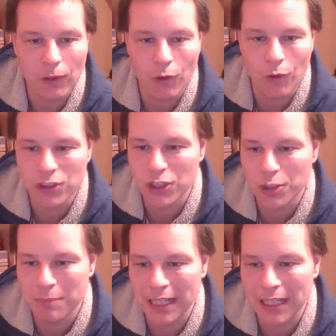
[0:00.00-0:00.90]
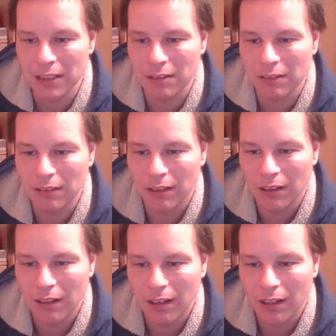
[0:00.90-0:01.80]
or do you mean
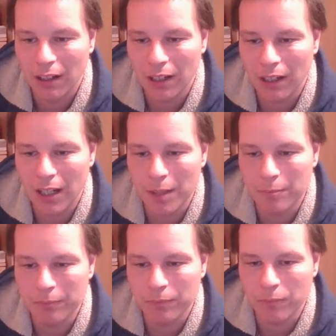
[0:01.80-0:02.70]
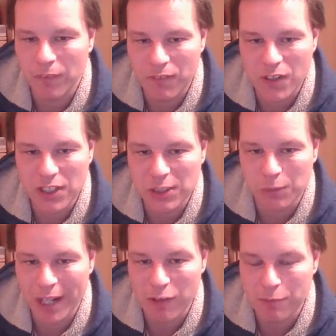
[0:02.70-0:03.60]
the furthest
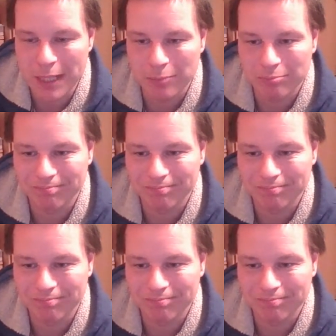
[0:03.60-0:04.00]
away I've been?